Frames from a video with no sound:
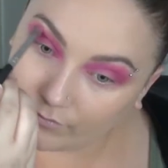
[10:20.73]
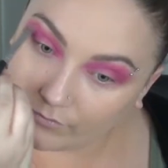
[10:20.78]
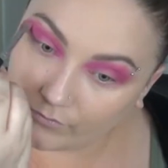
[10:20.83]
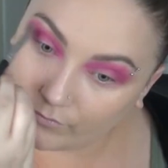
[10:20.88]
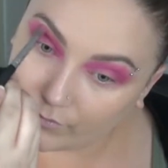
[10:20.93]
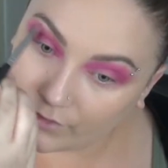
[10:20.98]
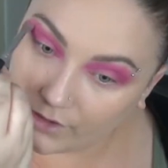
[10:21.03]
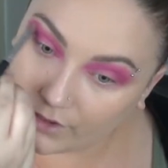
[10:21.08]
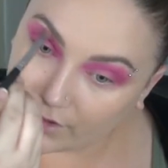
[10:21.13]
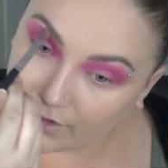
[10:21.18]

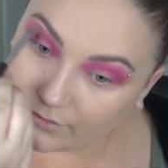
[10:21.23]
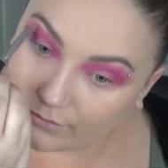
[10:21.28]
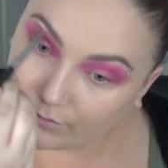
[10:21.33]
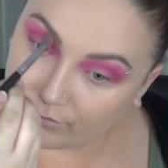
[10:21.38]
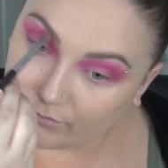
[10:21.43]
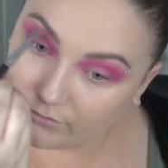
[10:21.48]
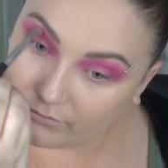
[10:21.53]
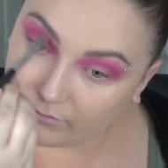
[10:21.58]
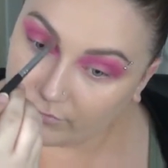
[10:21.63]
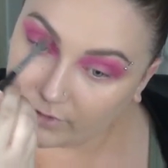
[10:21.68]
which is
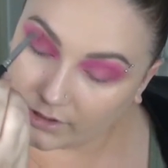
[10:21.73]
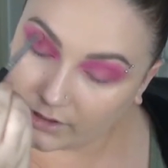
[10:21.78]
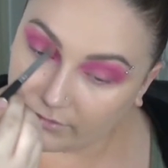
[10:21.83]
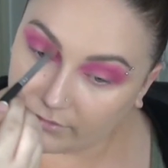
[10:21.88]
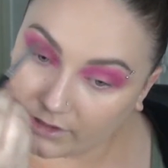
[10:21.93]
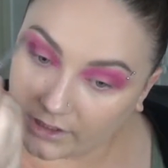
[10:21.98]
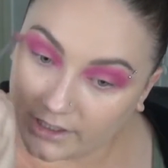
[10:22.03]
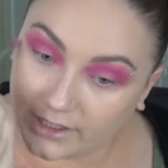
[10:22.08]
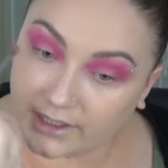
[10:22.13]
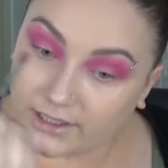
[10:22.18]
really,
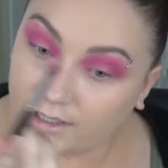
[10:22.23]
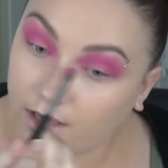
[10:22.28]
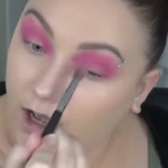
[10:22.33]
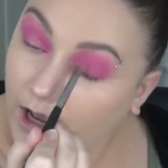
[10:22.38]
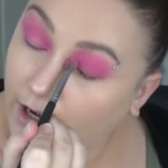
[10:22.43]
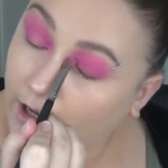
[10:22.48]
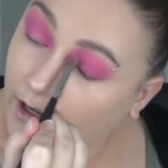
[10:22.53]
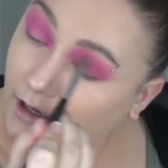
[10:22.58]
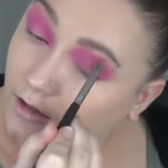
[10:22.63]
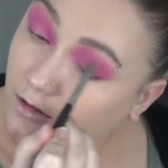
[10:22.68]
really
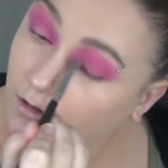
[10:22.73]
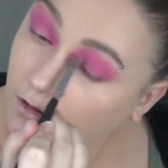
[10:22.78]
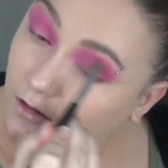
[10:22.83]
exciting.